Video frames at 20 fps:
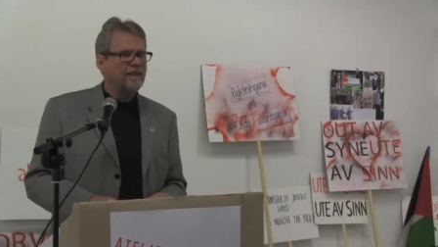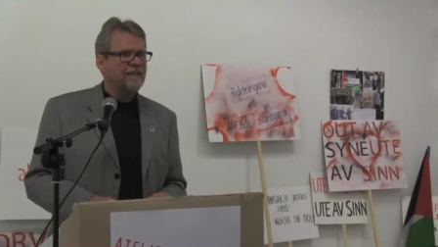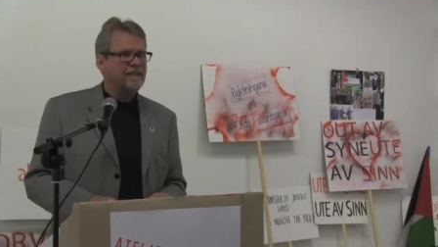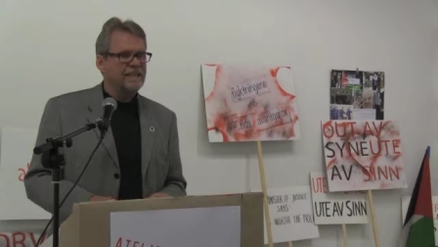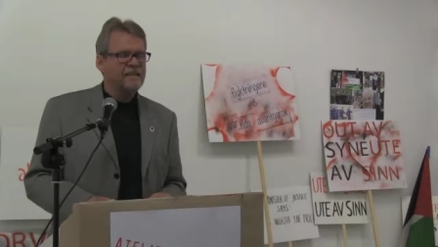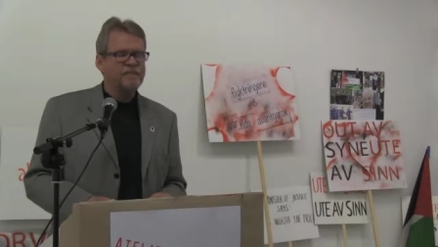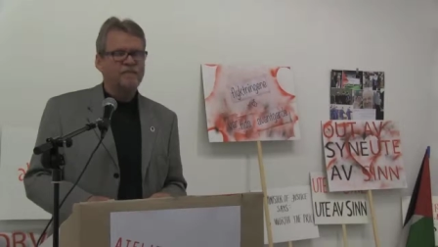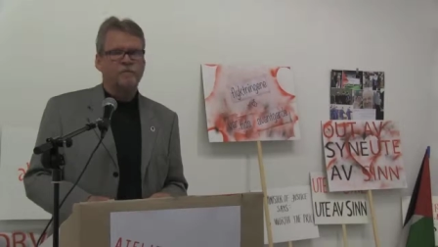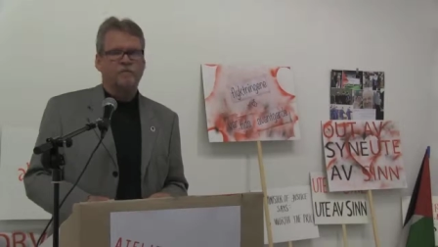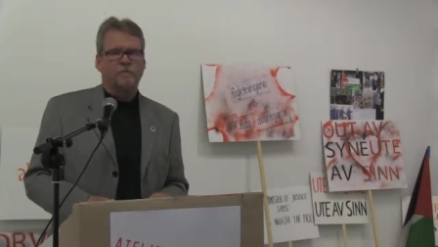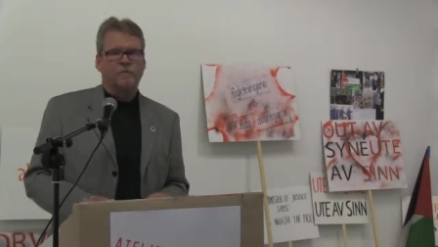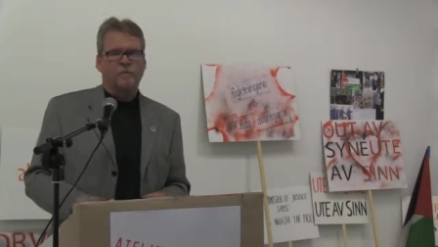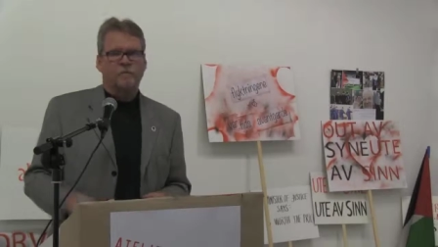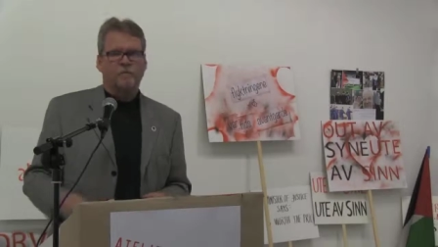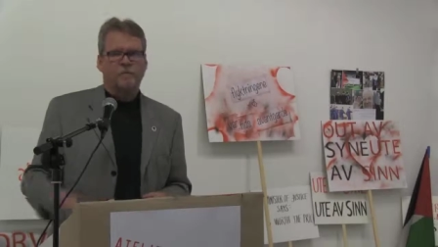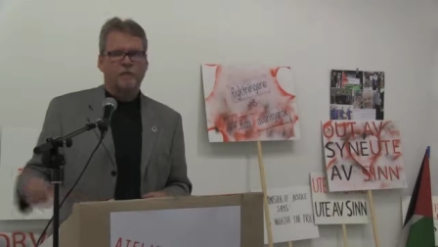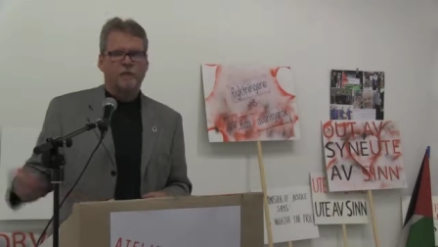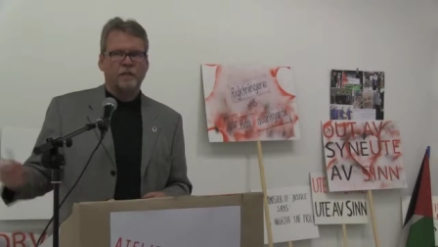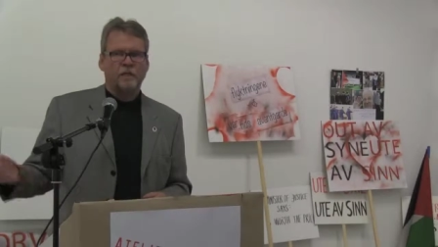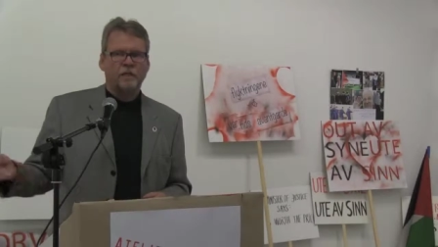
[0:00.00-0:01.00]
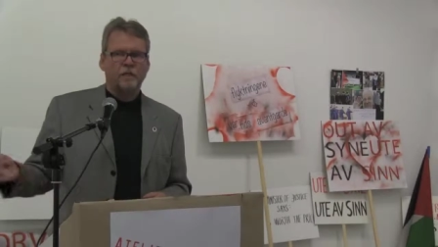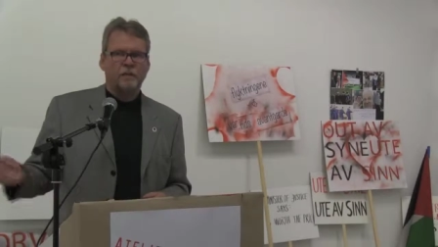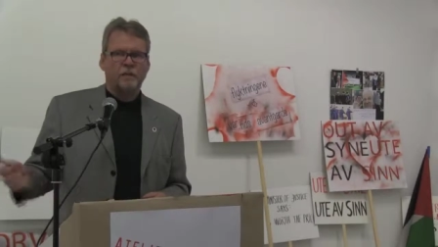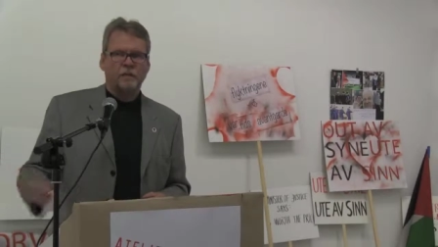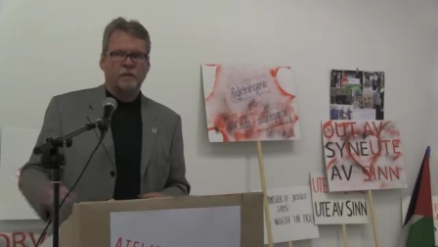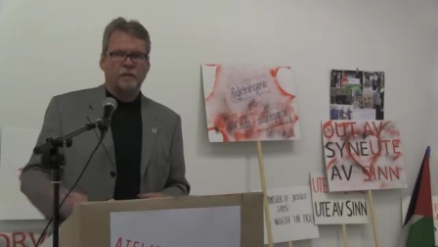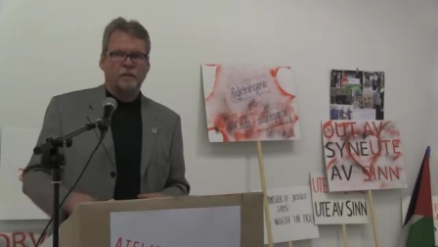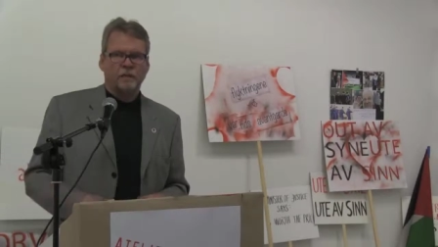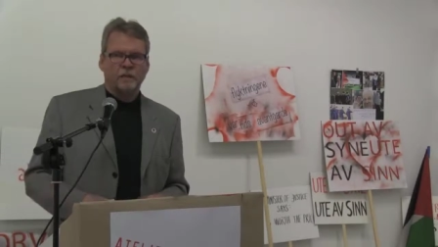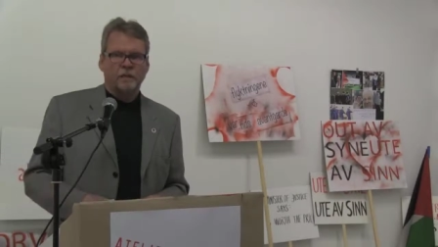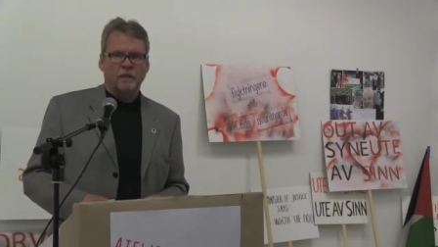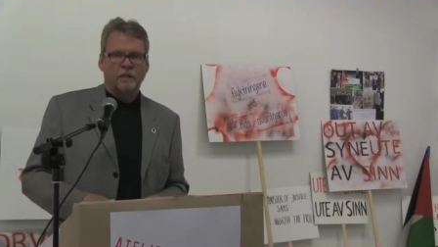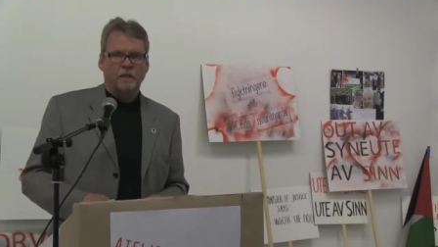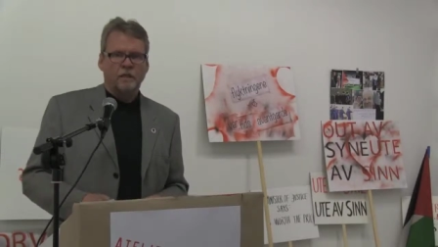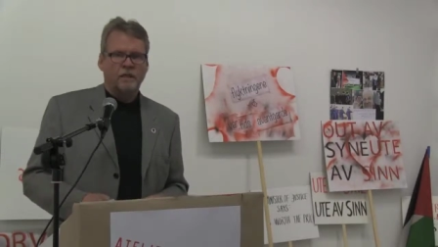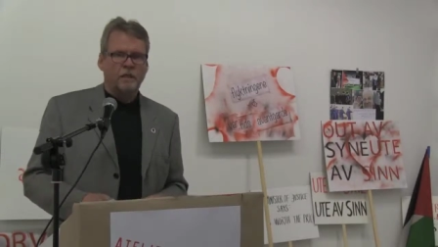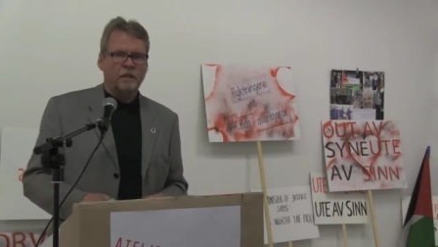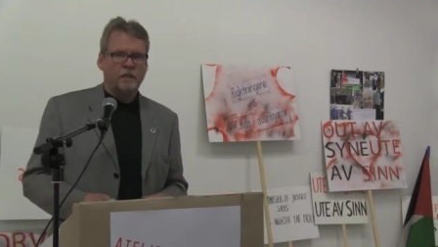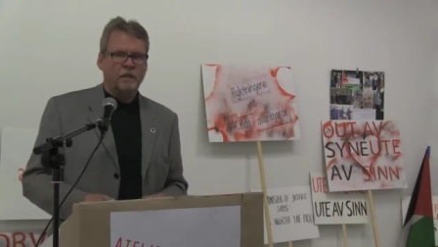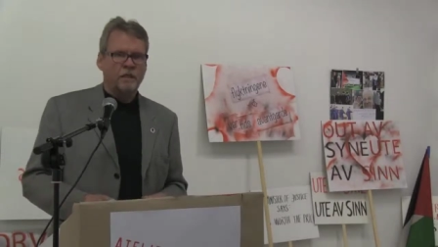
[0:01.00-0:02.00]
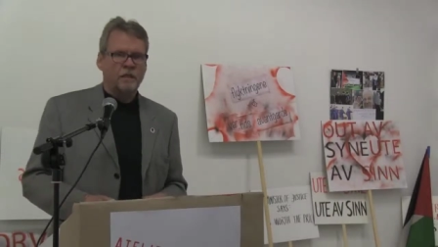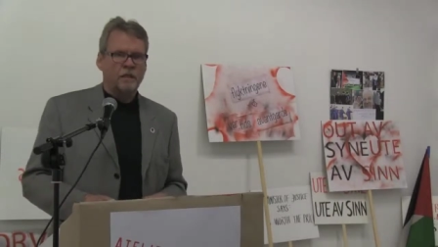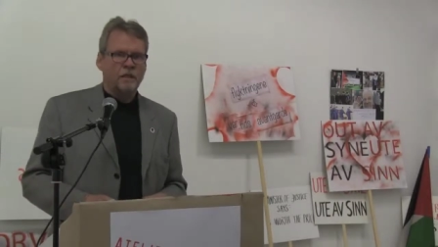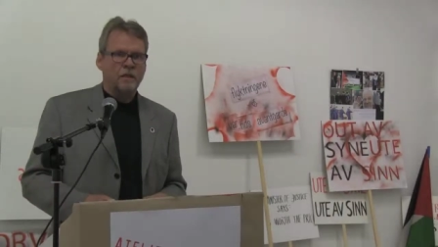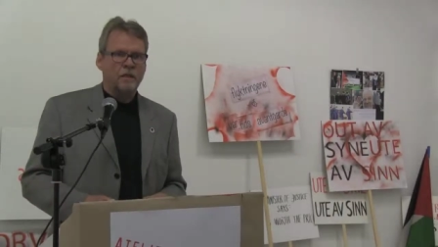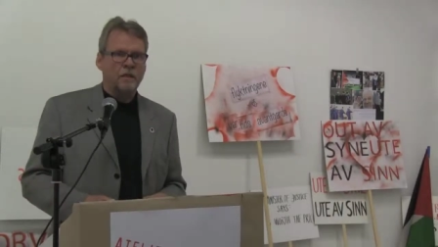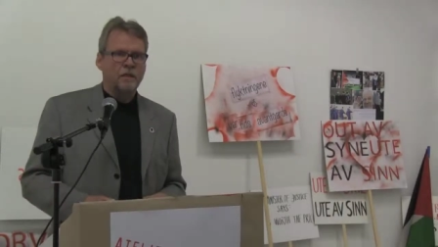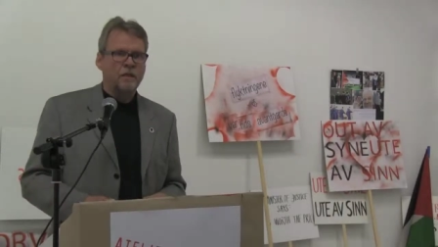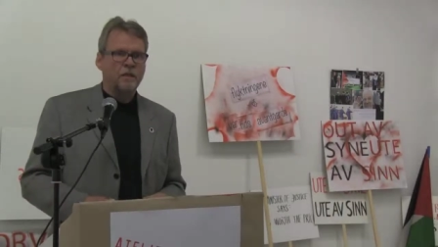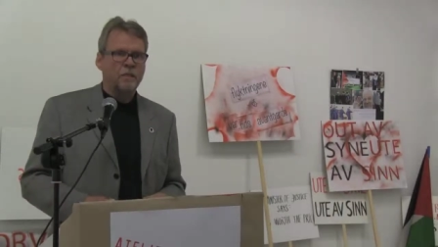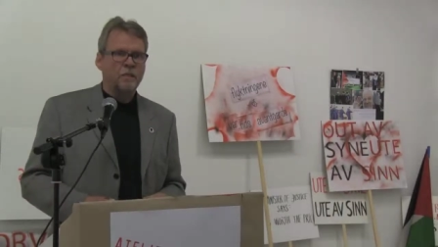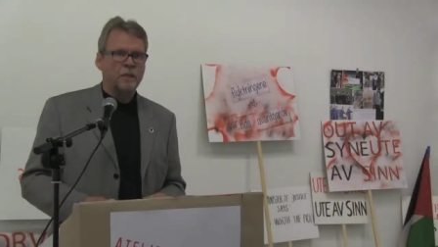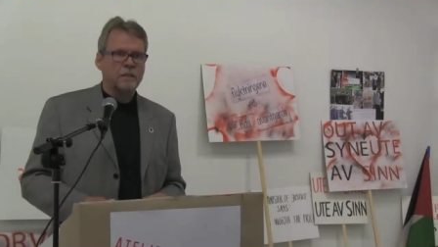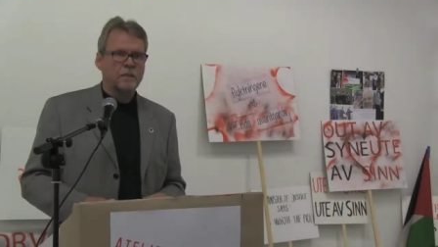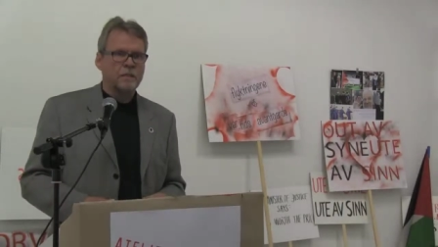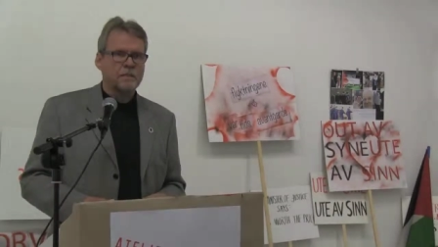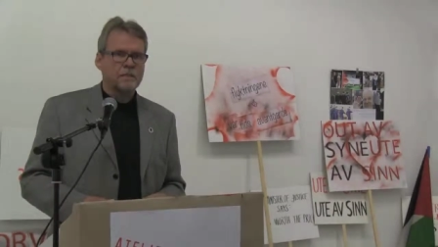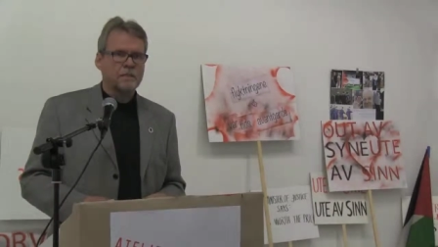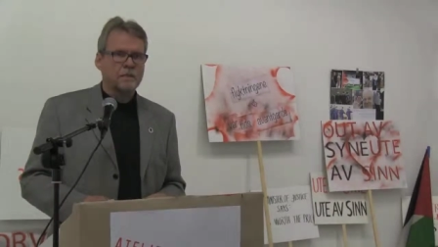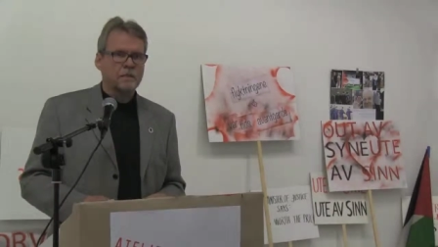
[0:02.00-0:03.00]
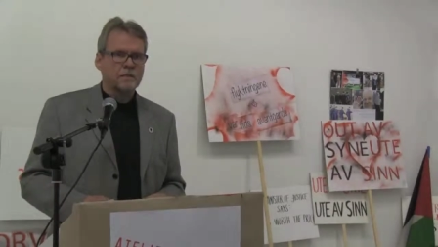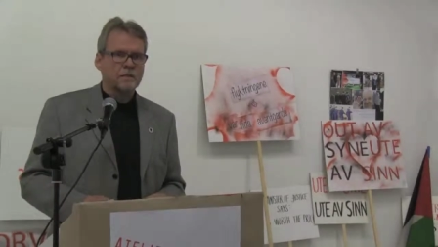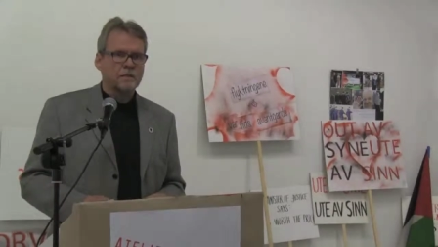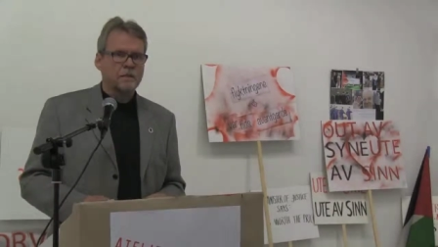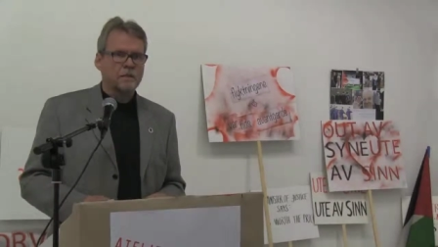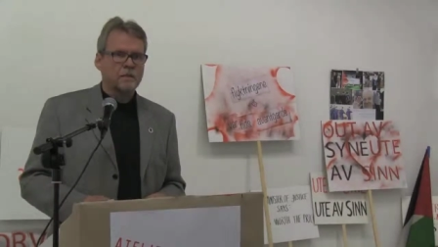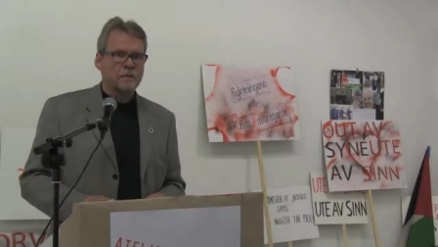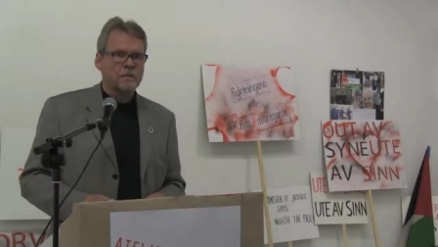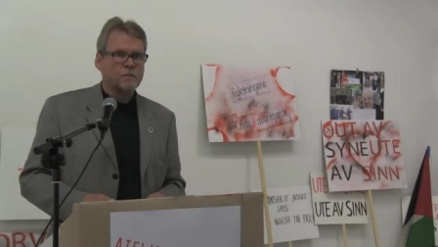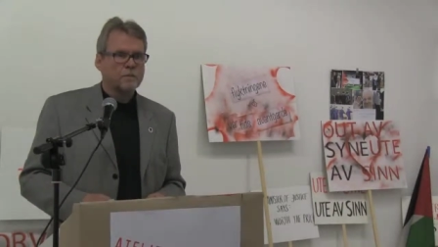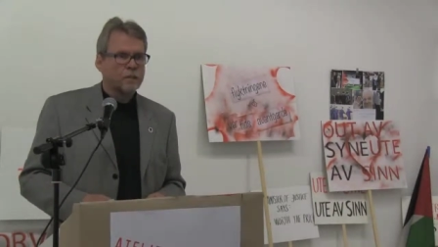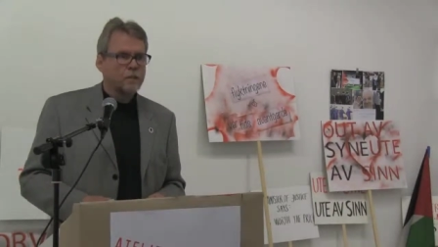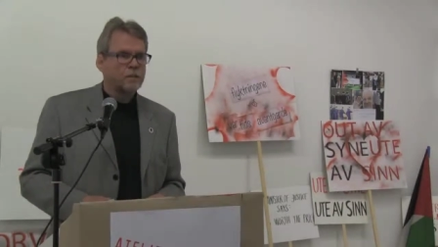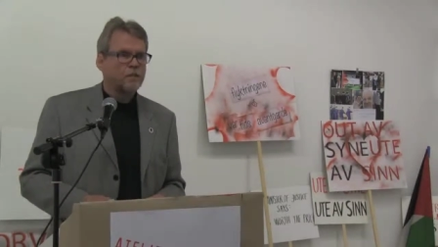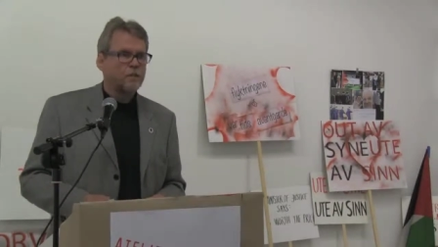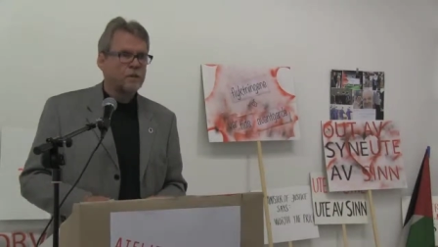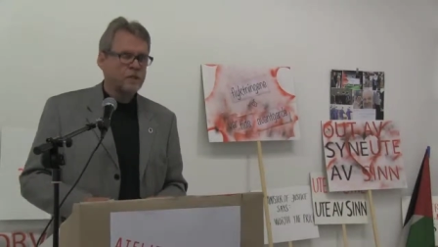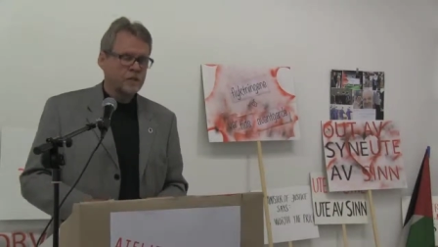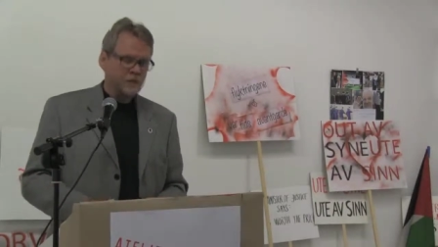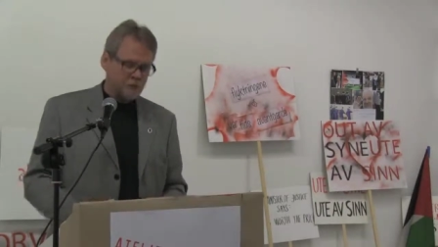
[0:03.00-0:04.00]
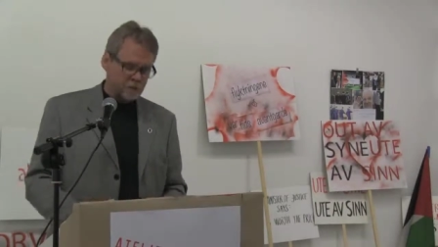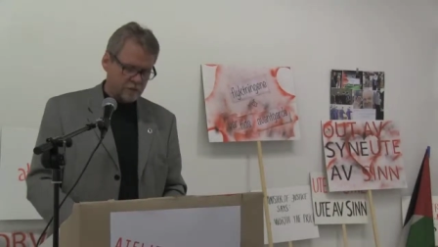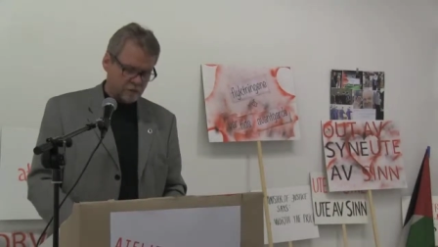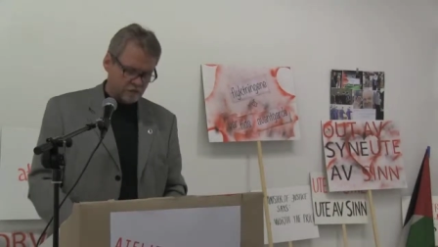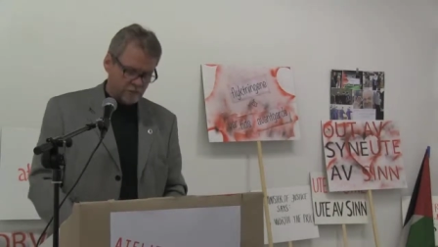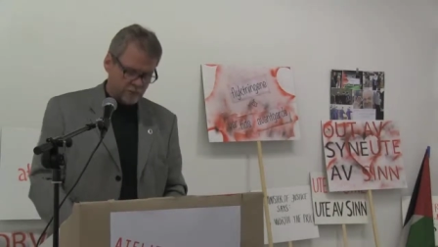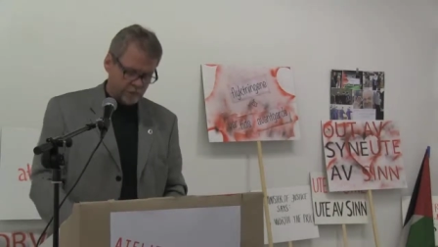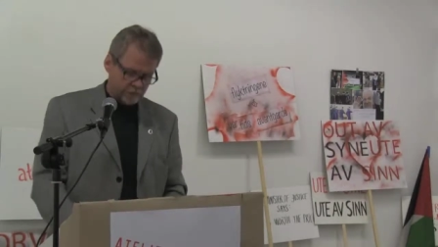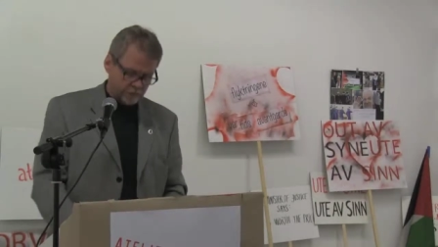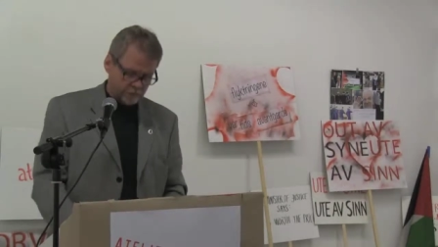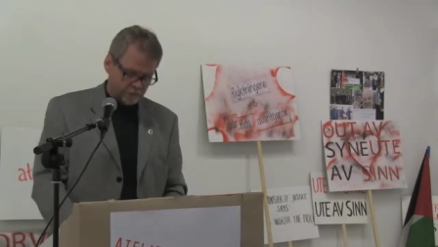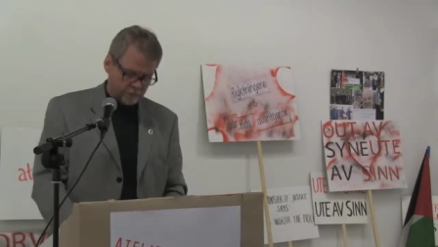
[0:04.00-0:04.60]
Leave for Canada and the US. That's part of our history.